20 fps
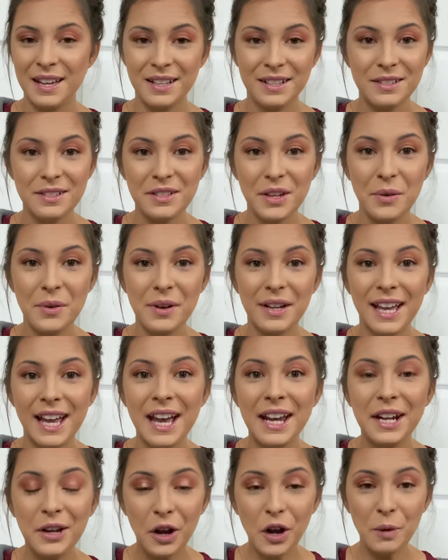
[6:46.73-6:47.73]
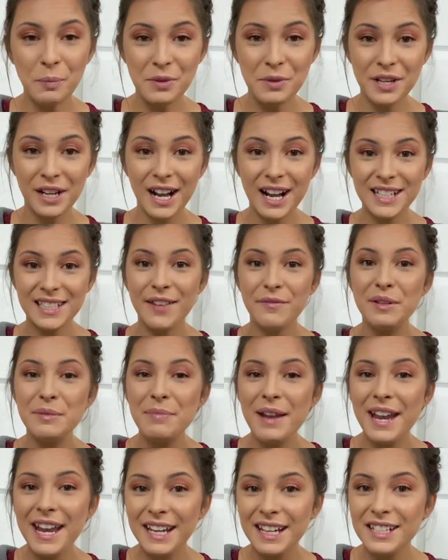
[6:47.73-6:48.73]
So again, I hope you guys have been
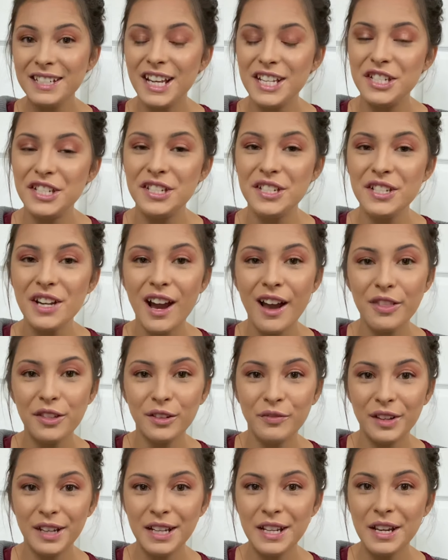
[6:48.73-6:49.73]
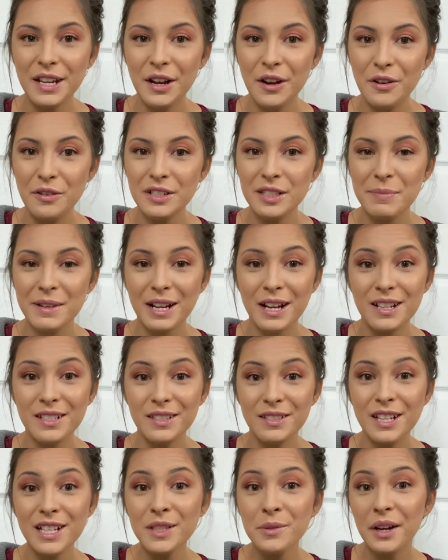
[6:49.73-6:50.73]
paying attention to other videos because
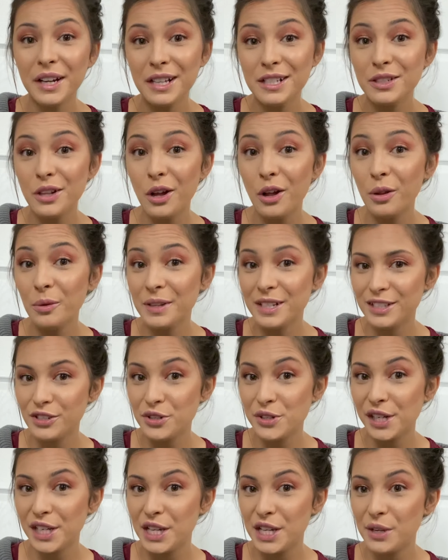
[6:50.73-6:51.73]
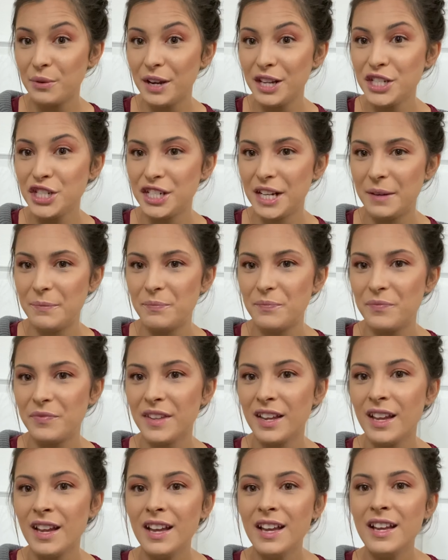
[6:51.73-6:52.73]
this one is always a tricky question.
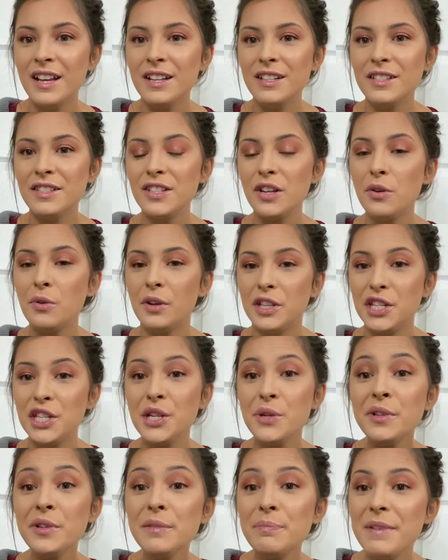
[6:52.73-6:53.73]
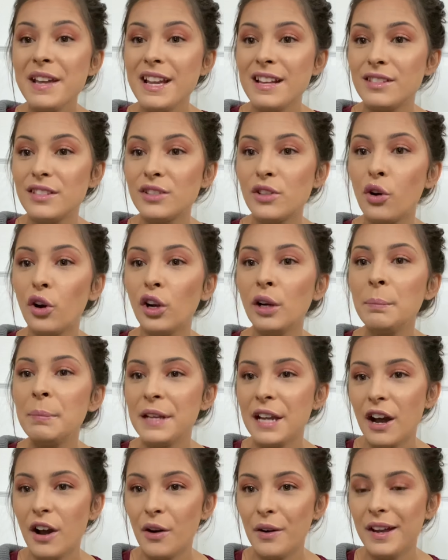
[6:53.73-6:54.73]
So you would be a
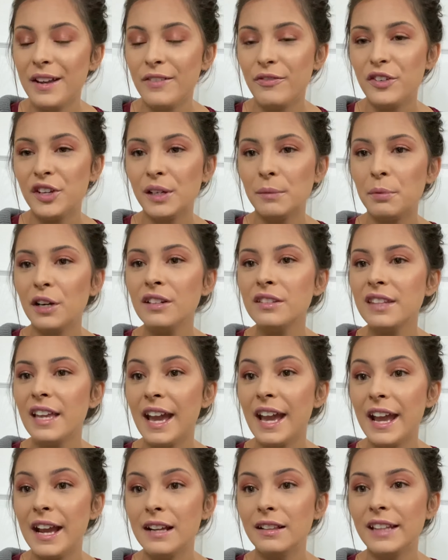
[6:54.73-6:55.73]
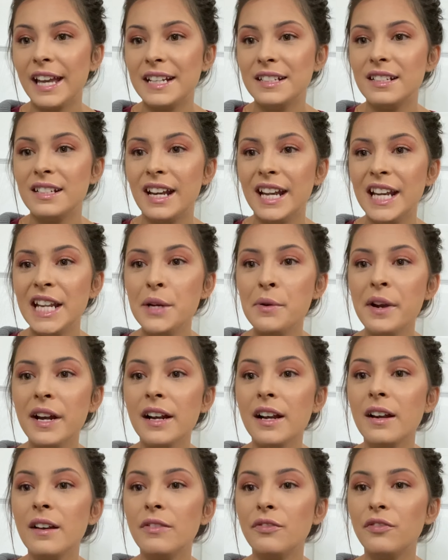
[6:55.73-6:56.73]
Scorpio if your birthday landed
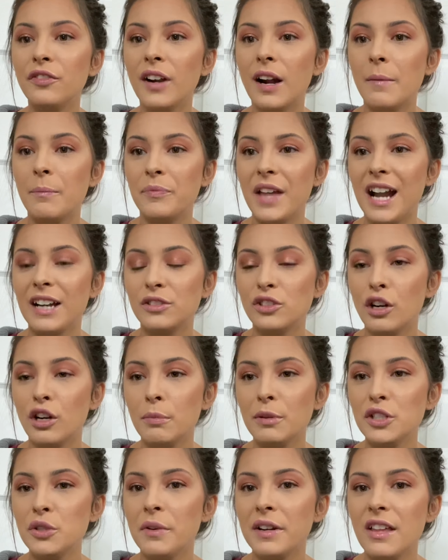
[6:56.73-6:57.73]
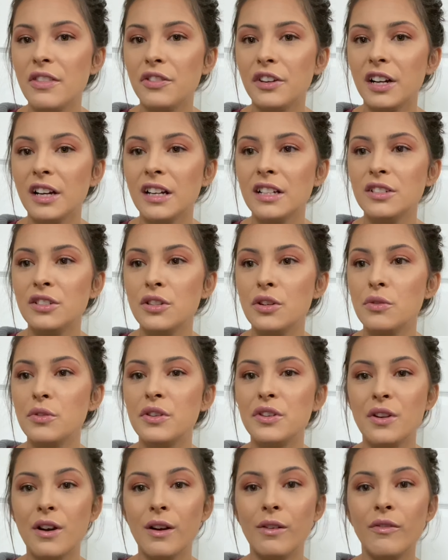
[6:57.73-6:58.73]
anywhere from October 23rd to
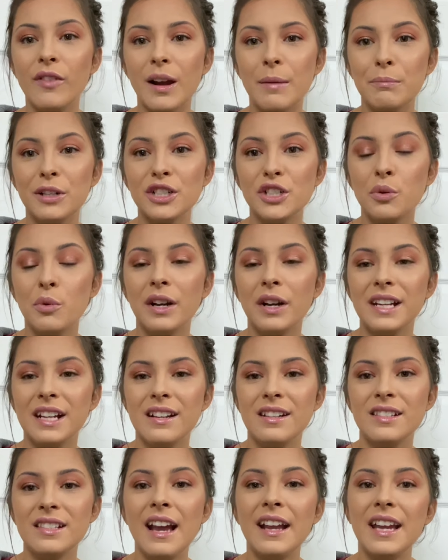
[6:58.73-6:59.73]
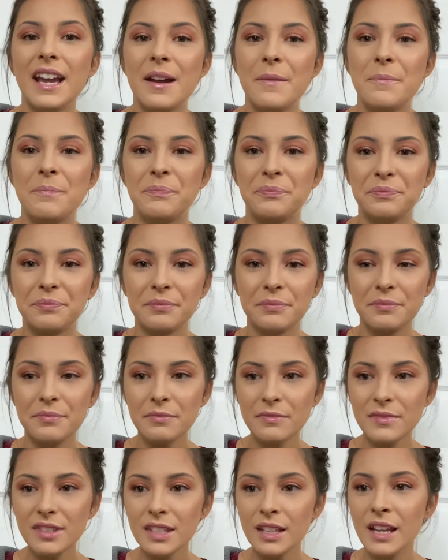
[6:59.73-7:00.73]
November 22nd.
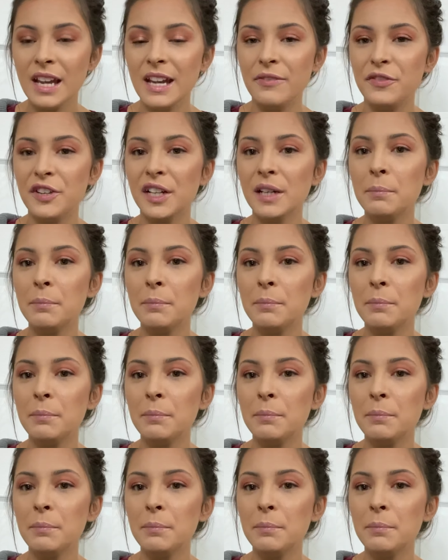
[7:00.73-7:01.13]
If your